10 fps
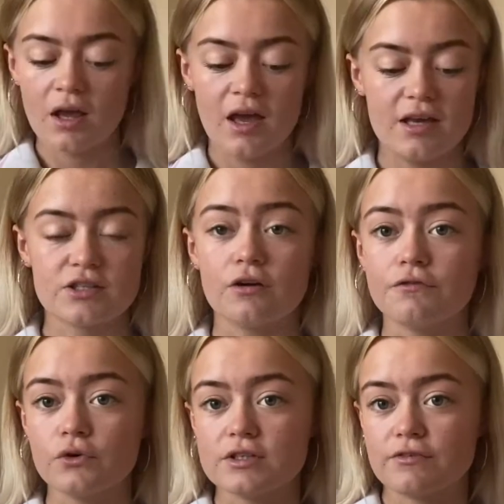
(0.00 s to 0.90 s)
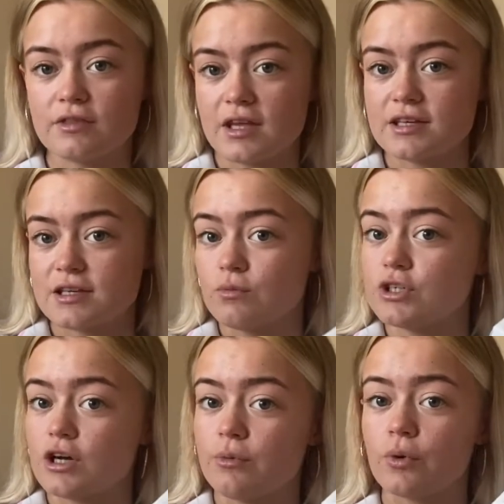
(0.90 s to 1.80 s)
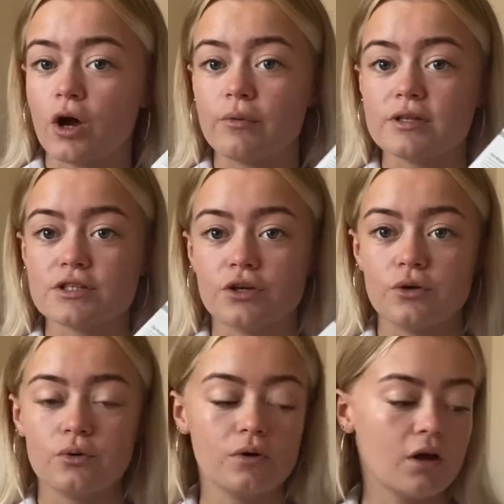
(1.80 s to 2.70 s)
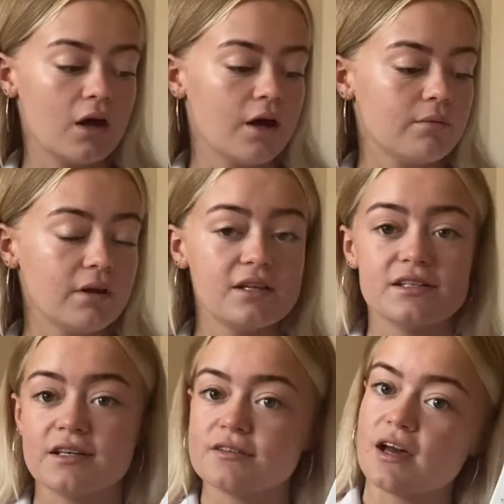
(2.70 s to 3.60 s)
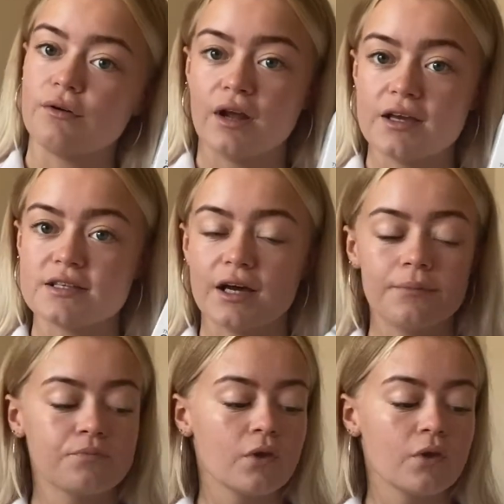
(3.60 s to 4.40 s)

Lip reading: It's got 4 different things in, which I will go into in detail later.